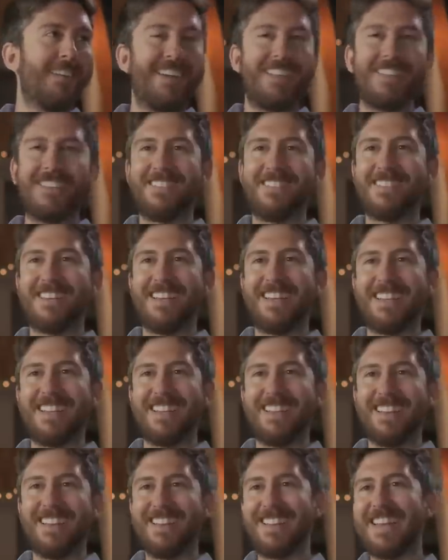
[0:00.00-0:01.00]
And it's like
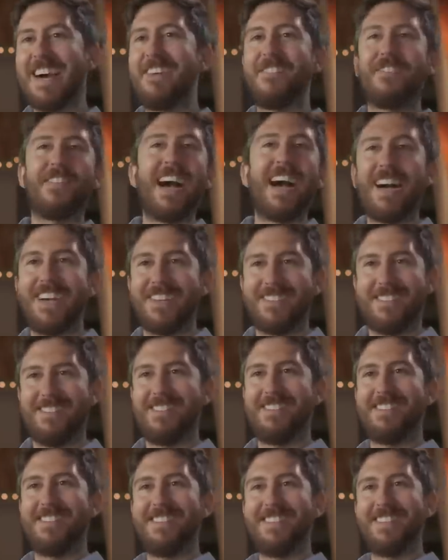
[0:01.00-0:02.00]
that fast.